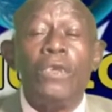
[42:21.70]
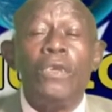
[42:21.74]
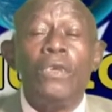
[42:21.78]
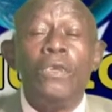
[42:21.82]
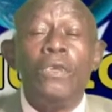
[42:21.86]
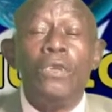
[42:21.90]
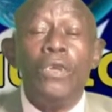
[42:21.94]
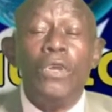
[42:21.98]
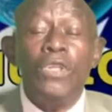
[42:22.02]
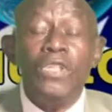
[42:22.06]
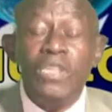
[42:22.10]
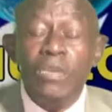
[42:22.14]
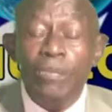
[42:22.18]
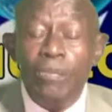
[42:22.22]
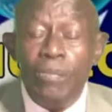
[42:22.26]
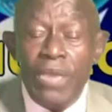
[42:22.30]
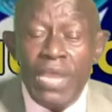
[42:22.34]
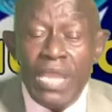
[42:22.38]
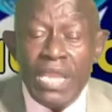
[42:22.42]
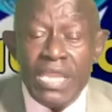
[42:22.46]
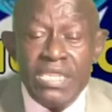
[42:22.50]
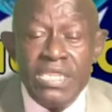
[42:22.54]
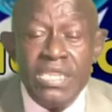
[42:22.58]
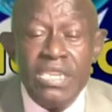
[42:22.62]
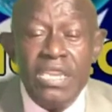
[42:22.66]
You're
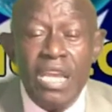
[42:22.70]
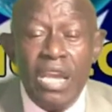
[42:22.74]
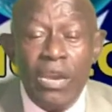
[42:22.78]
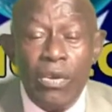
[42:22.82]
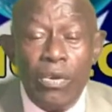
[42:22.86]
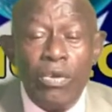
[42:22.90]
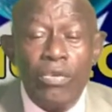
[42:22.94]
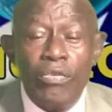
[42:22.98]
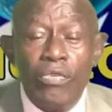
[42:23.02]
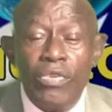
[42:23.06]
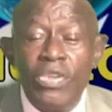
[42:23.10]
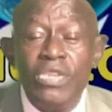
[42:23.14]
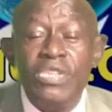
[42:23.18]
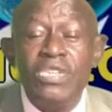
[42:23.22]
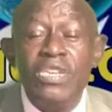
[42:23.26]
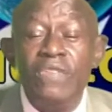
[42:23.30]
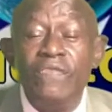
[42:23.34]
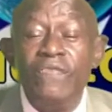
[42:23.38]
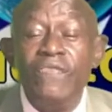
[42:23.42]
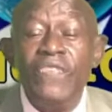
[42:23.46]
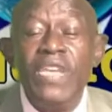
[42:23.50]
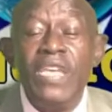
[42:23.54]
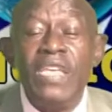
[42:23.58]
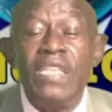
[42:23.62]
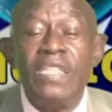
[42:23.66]
debasing our Christian
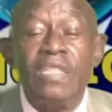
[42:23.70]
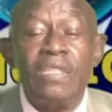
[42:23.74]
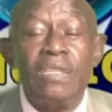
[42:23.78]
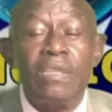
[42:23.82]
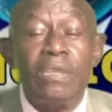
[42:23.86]
faith.